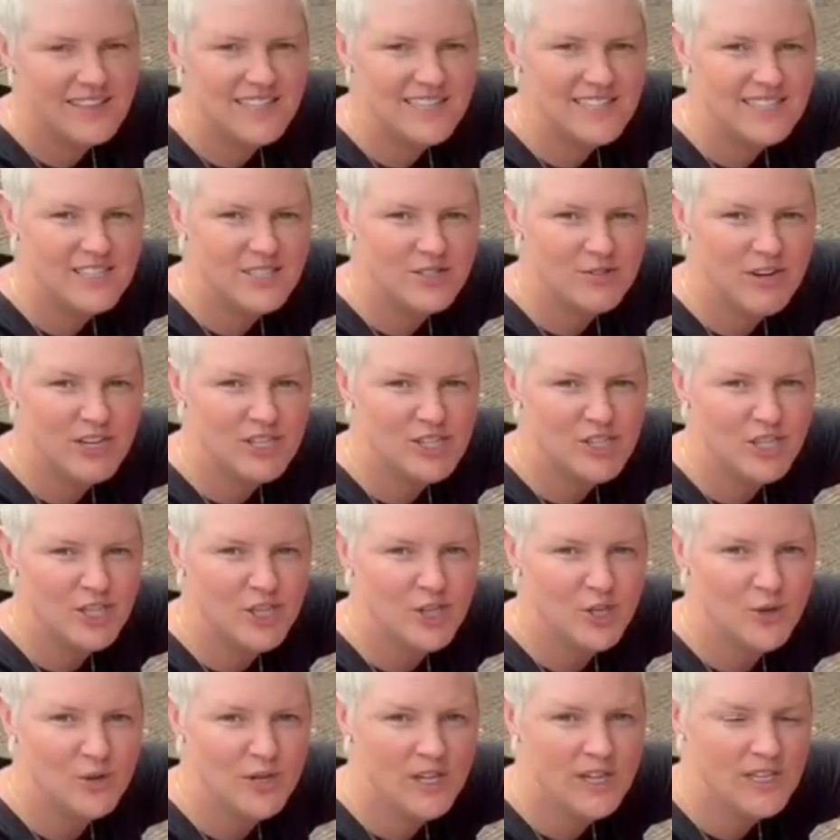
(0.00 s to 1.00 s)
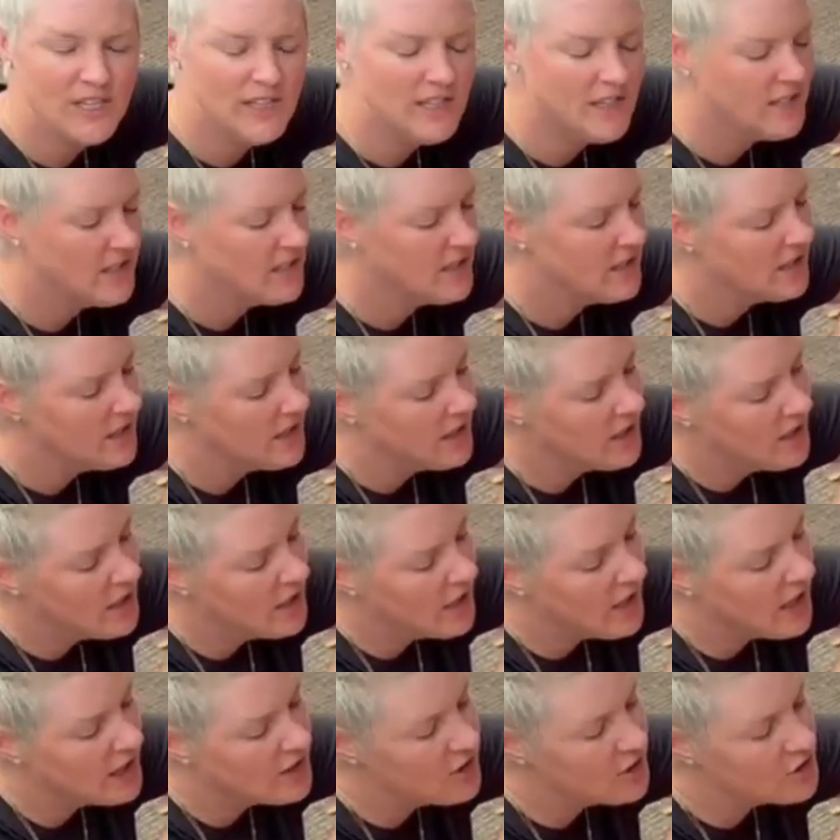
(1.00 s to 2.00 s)
This is your engine coolant,
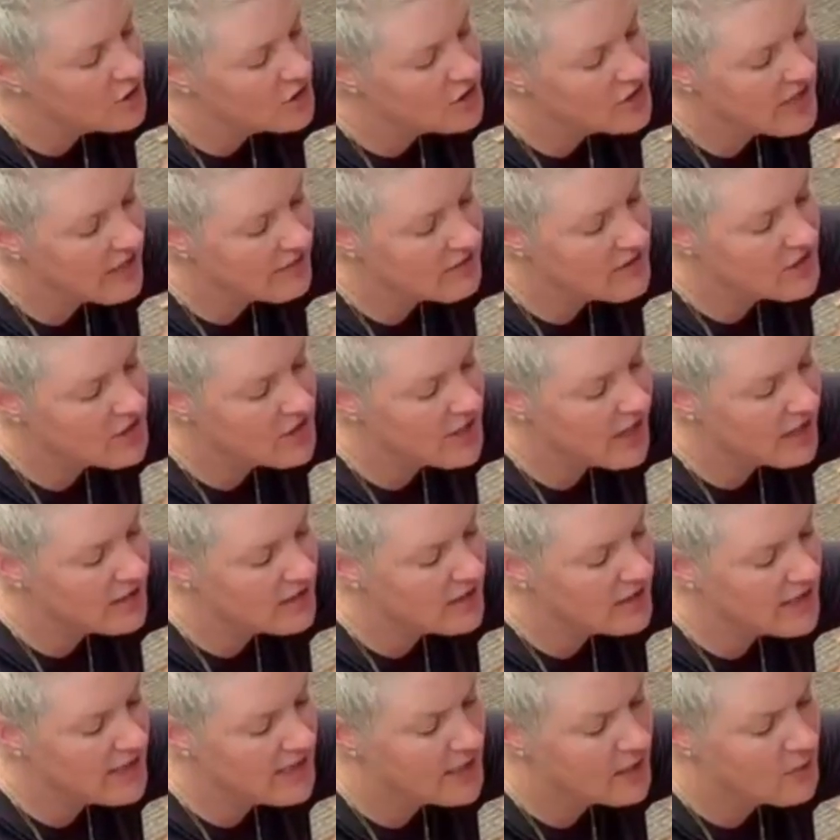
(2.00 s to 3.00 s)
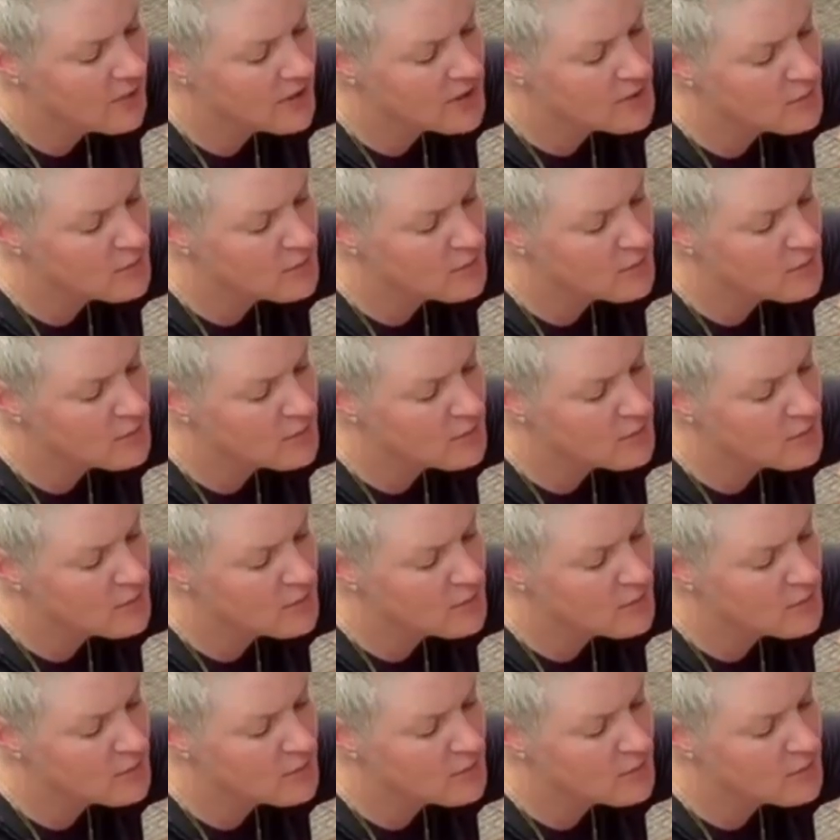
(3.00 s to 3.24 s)
and you just have to check that the liquid's